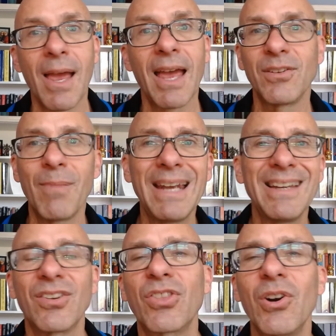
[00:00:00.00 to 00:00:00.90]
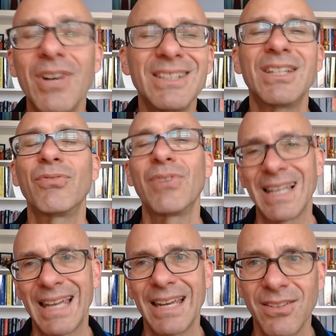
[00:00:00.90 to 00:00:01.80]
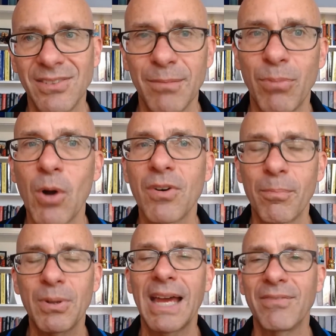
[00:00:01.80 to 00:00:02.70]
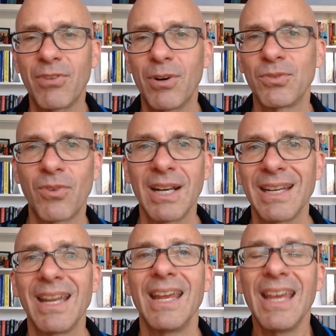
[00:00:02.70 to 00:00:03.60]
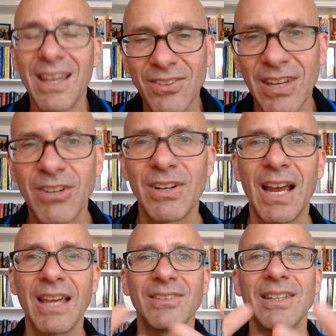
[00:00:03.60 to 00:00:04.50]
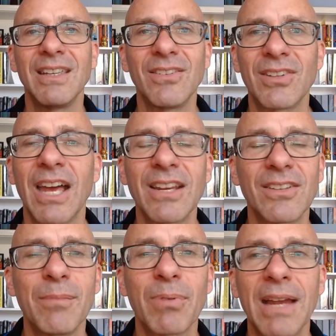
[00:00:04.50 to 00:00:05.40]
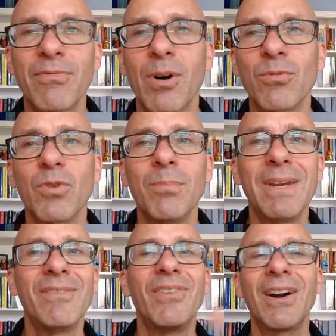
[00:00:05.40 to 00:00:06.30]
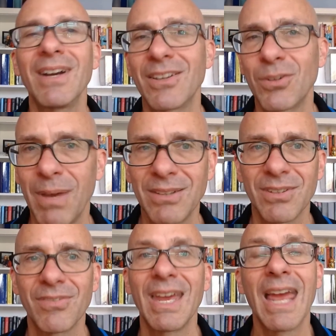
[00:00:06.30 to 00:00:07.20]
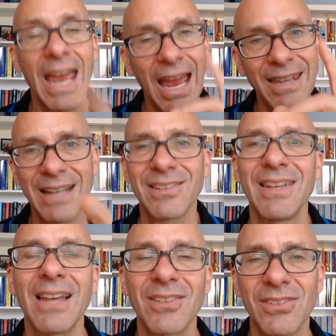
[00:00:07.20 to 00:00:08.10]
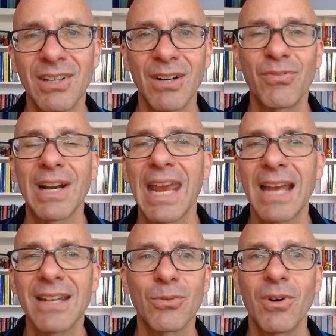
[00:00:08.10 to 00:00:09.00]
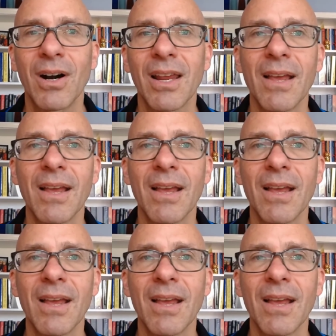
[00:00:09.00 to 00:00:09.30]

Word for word: as many as thirty different legacy broker platforms running. synchronizing these legacy platforms would be very expensive, and that's necessary for C A T to work.